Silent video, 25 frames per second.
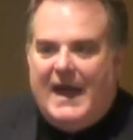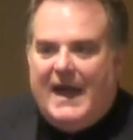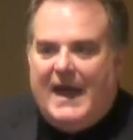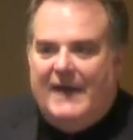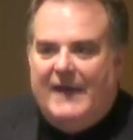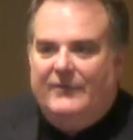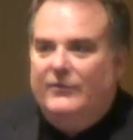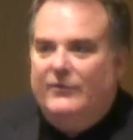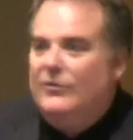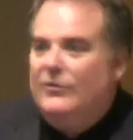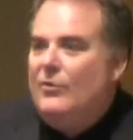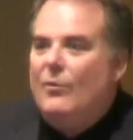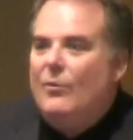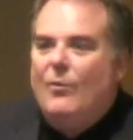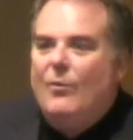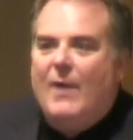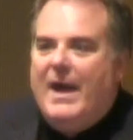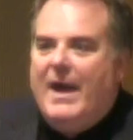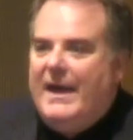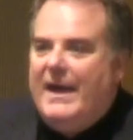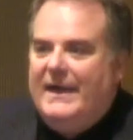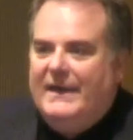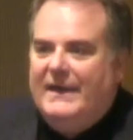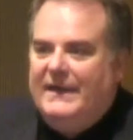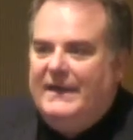I don't know
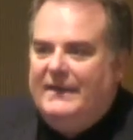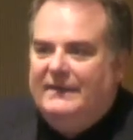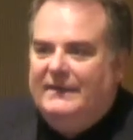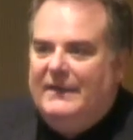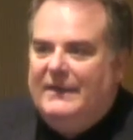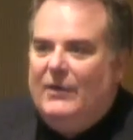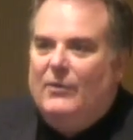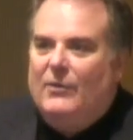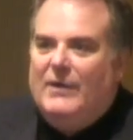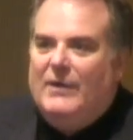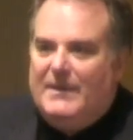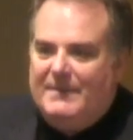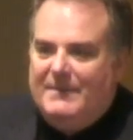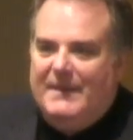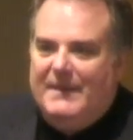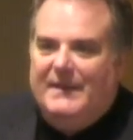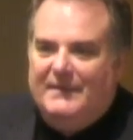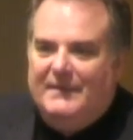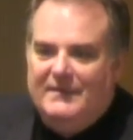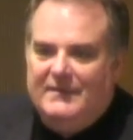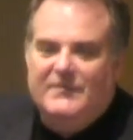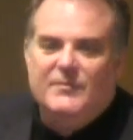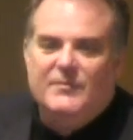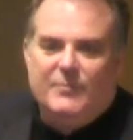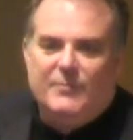why the only
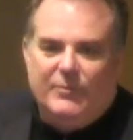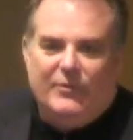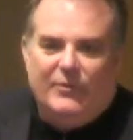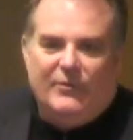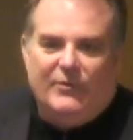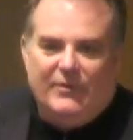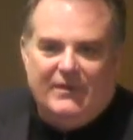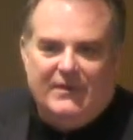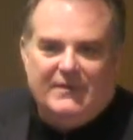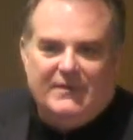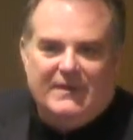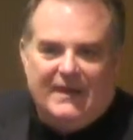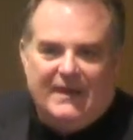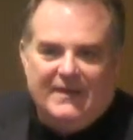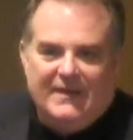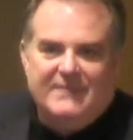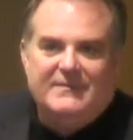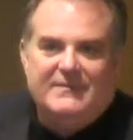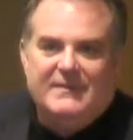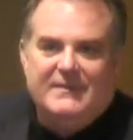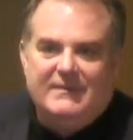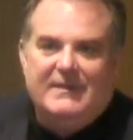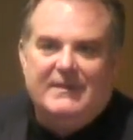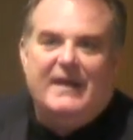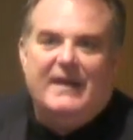man in this project
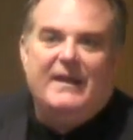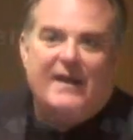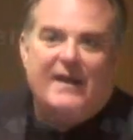is the